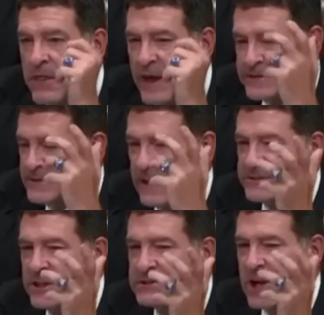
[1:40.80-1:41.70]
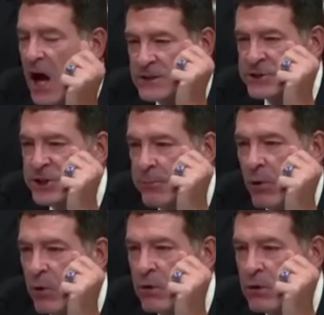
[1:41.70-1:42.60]
I mean, that's
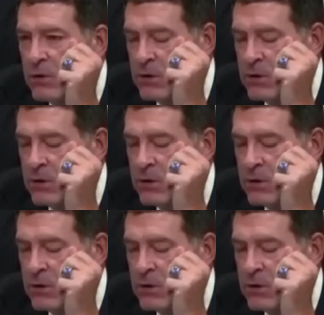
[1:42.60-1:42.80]
unconscionable.